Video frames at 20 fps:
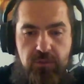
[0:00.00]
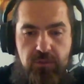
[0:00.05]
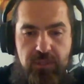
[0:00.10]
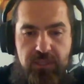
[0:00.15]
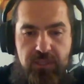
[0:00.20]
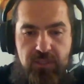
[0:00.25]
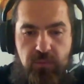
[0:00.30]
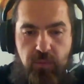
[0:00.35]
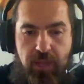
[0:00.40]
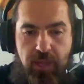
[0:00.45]
to
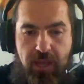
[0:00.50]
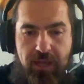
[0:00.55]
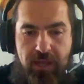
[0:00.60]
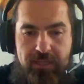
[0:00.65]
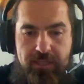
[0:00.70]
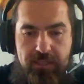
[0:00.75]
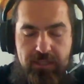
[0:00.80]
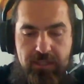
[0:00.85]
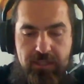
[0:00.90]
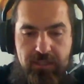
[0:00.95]
this, we
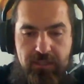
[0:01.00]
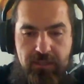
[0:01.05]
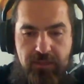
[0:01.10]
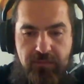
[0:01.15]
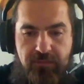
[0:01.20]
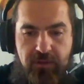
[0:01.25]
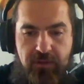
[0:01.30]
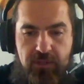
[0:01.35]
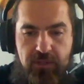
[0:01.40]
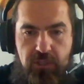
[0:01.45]
added uh,
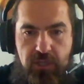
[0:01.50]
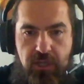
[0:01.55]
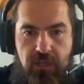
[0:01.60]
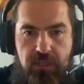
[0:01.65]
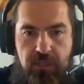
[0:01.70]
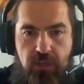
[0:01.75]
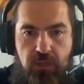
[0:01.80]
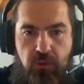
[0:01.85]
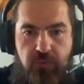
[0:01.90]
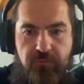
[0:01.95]
the
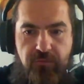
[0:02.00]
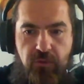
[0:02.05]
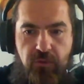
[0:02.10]
functionality of